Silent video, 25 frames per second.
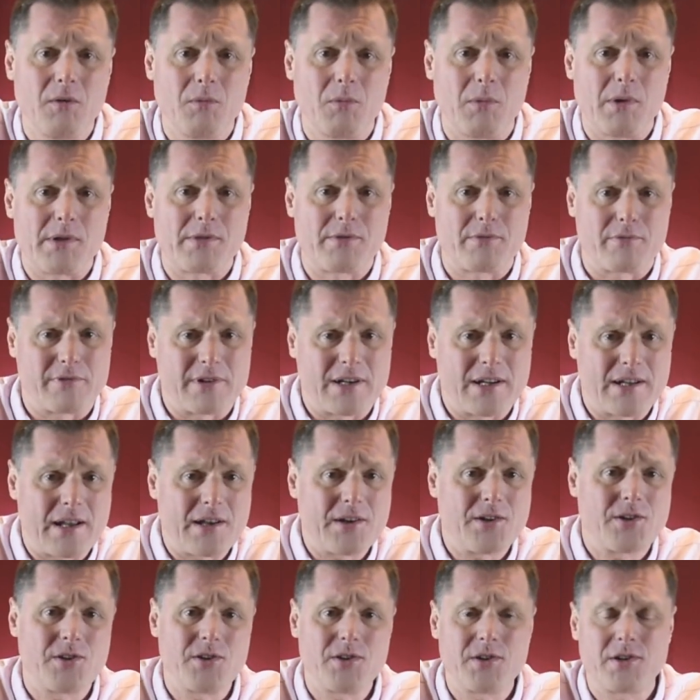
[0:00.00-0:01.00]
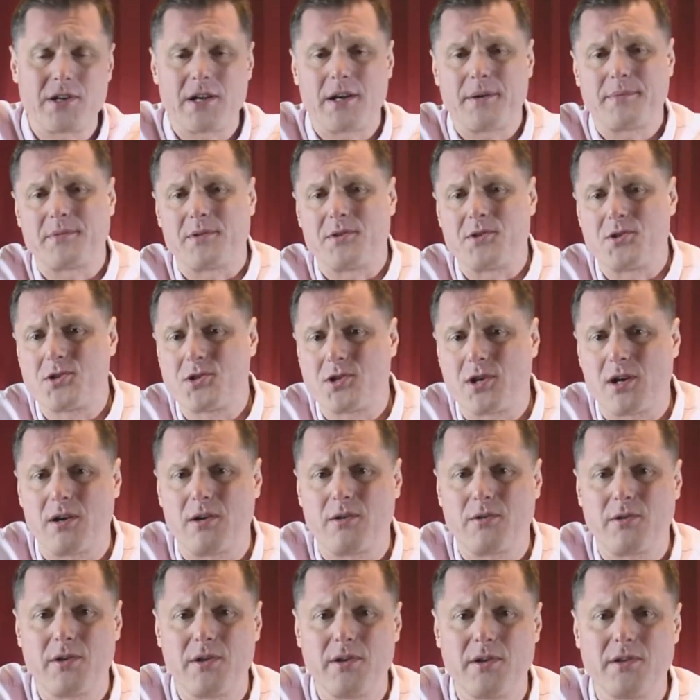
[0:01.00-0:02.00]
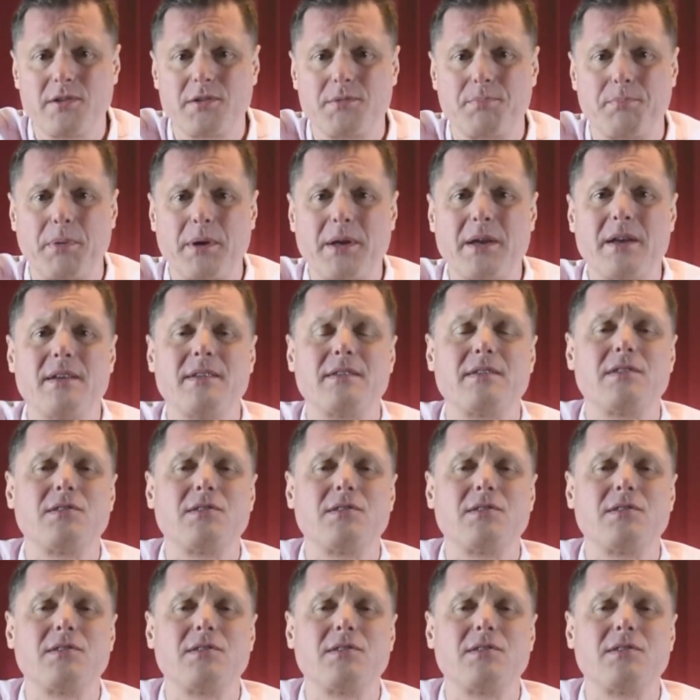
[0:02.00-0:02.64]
with relationships and childhoods being